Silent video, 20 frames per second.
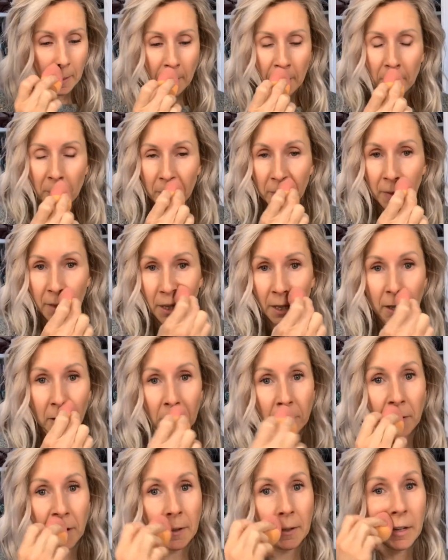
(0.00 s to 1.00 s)
lighter
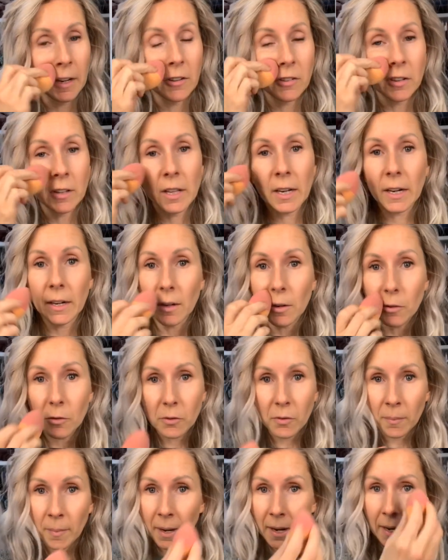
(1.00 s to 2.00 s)
foundation that I use for my
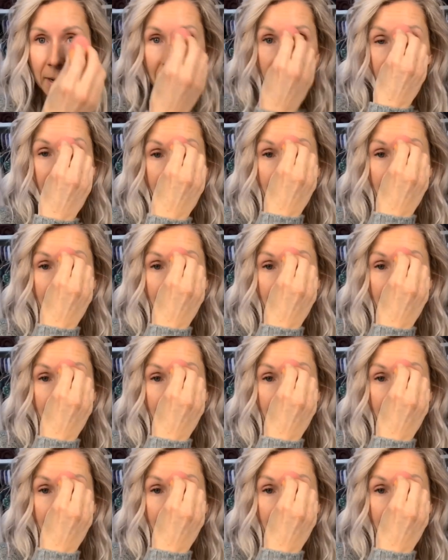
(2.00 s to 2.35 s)
highlight.